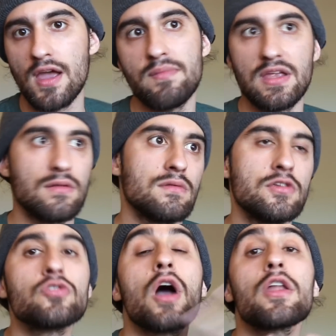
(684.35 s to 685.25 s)
I mean,
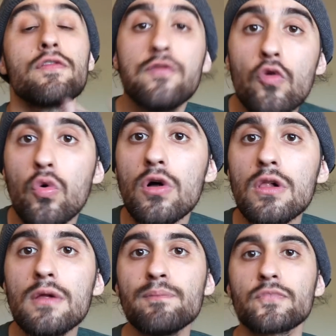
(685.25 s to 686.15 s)
you're not a fool.